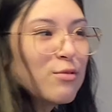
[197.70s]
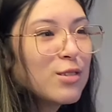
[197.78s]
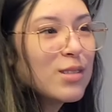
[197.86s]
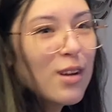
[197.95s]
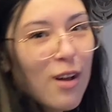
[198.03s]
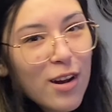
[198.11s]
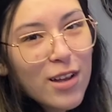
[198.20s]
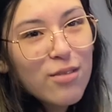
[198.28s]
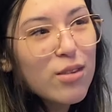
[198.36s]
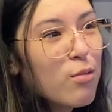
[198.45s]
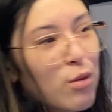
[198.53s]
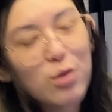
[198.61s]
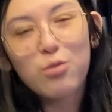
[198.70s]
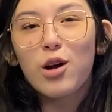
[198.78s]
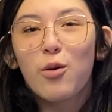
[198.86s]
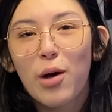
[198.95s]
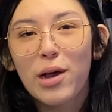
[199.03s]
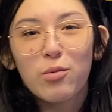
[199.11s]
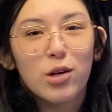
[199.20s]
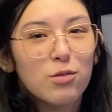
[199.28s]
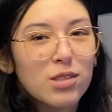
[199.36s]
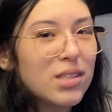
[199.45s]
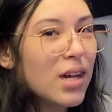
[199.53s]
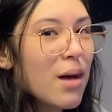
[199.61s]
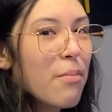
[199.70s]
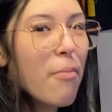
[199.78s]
sitting on it, and then we would run away when it would snap.